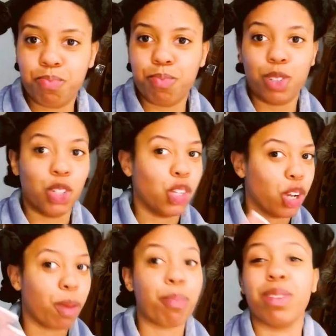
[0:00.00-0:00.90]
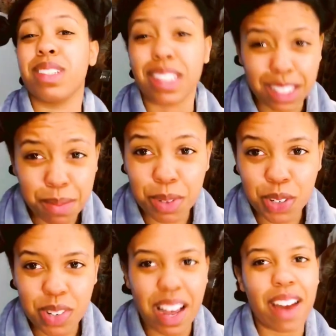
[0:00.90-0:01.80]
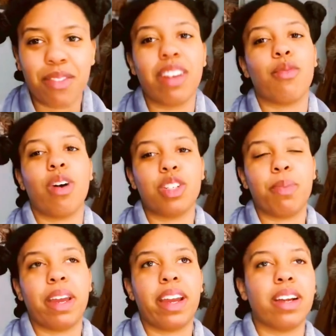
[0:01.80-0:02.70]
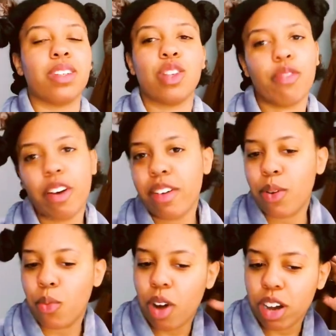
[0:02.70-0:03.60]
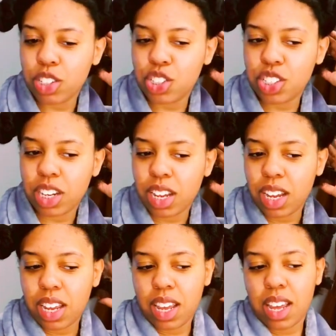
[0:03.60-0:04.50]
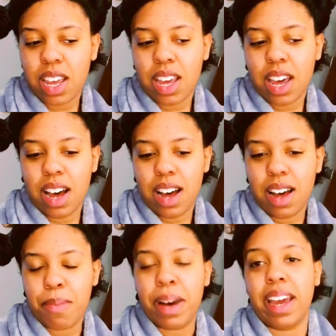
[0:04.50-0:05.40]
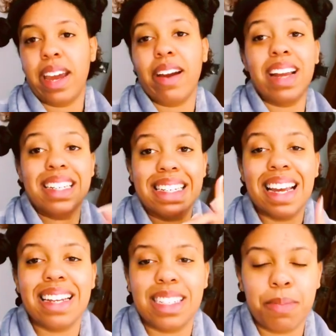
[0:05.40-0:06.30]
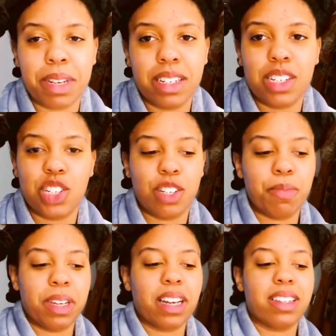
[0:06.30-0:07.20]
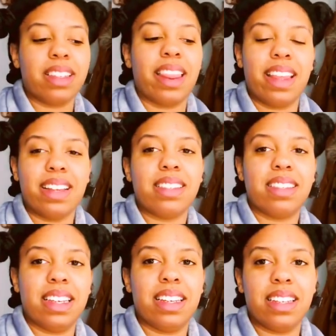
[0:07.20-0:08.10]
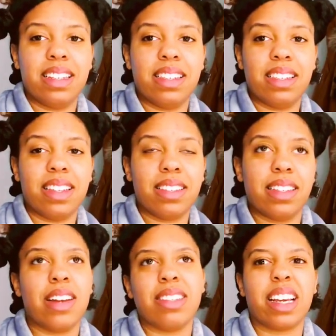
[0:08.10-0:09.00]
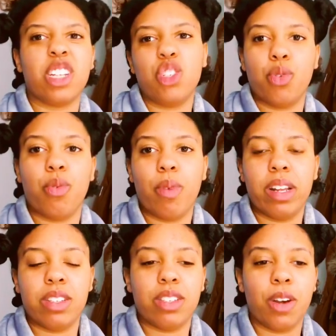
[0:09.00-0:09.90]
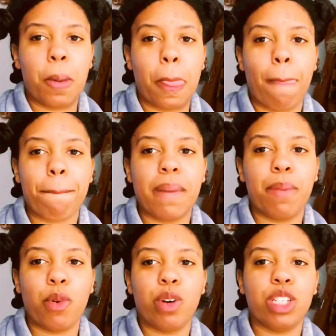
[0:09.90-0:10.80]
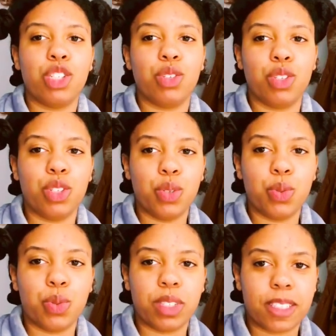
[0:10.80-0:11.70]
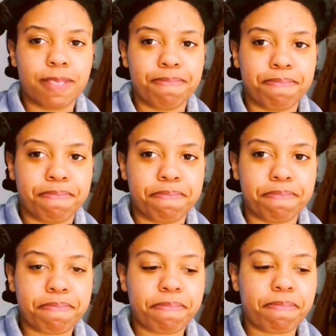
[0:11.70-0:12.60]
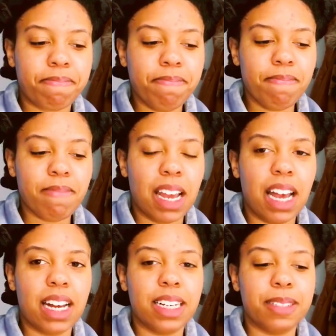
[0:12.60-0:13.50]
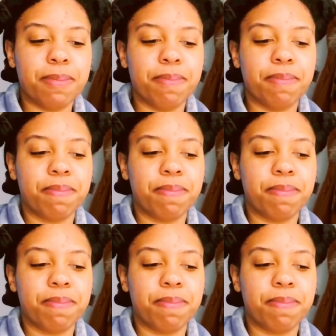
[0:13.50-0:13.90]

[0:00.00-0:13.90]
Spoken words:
look presentable after I've washed my hair. So I've already washed my hair. I did not deep condition because this style is like a 2-in-1. So I'm going to use Aussie